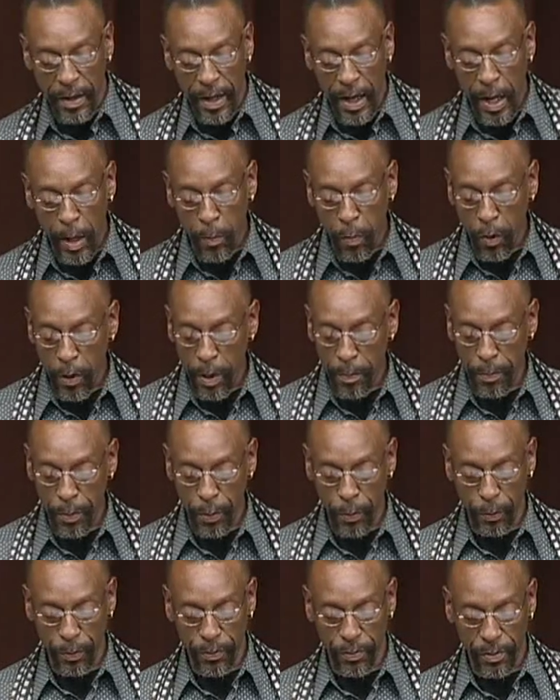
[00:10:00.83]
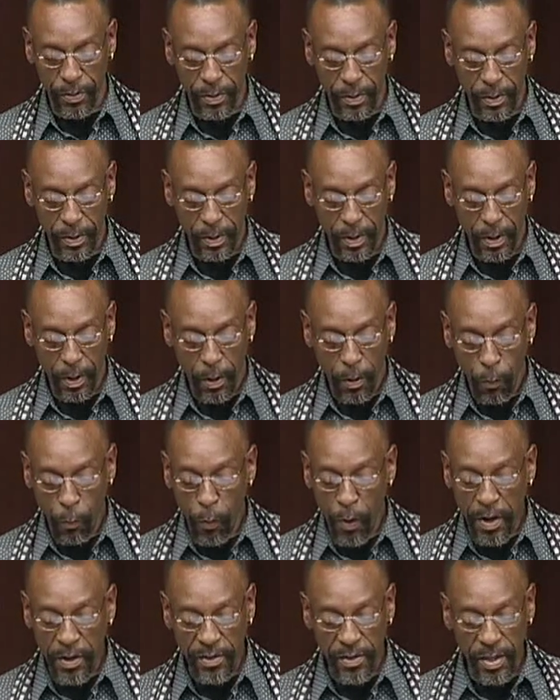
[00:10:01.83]
cowboy boots,
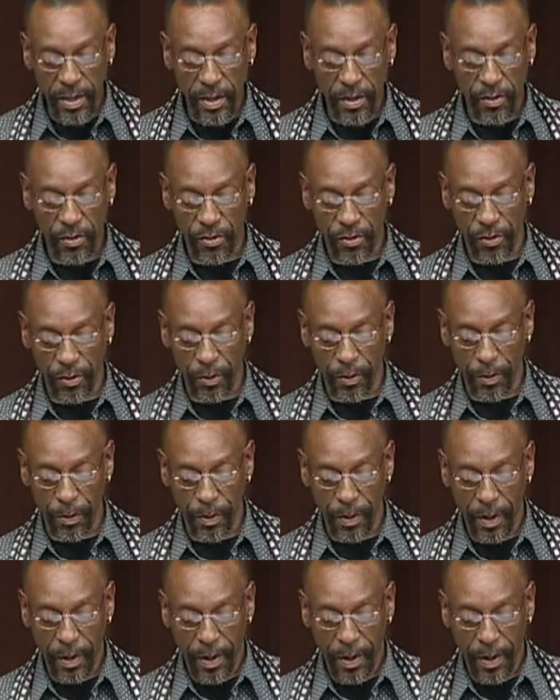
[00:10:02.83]
one tennis shoe,